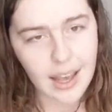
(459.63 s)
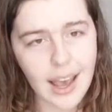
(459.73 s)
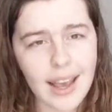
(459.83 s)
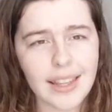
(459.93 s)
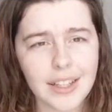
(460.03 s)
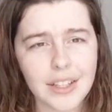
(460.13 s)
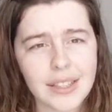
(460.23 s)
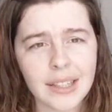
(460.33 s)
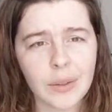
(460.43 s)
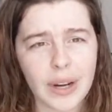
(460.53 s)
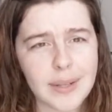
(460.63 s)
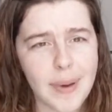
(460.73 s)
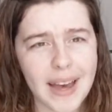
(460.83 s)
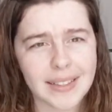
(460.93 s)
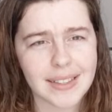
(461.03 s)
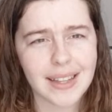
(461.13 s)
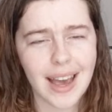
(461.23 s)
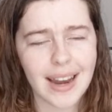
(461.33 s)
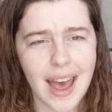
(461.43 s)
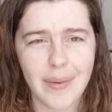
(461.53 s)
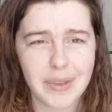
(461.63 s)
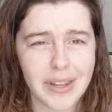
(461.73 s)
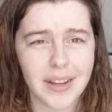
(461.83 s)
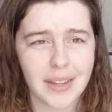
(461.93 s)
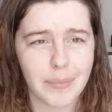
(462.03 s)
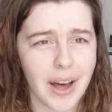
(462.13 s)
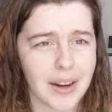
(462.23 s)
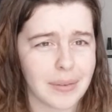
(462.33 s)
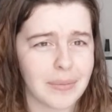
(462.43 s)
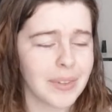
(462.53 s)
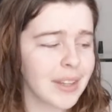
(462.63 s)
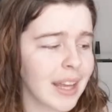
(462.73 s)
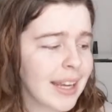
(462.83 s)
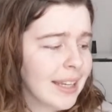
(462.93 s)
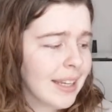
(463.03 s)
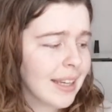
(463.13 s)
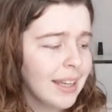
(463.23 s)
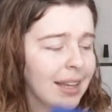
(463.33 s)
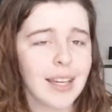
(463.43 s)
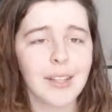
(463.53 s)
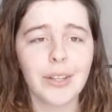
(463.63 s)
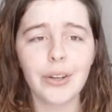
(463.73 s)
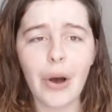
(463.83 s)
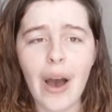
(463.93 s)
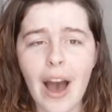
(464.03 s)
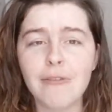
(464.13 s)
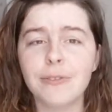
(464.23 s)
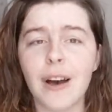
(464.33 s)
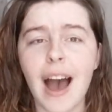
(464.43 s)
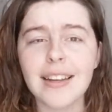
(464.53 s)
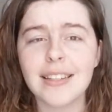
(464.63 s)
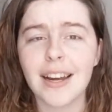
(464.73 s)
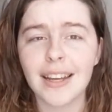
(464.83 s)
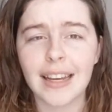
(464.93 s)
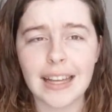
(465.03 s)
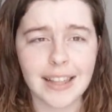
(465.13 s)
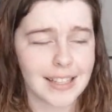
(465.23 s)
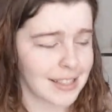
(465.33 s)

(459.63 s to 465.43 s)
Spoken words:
And they just need waistbands and hems on the bottom. Like, do you know how fast I could get this